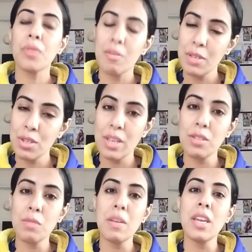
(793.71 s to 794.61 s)
But
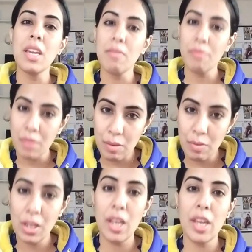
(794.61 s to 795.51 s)
trust me, if we
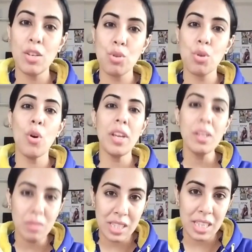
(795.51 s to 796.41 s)
will enjoy
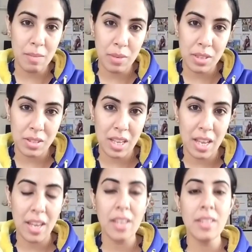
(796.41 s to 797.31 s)
those sleepless
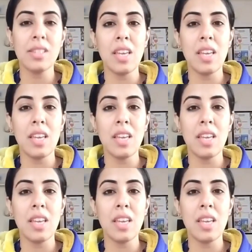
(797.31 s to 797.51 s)
nights,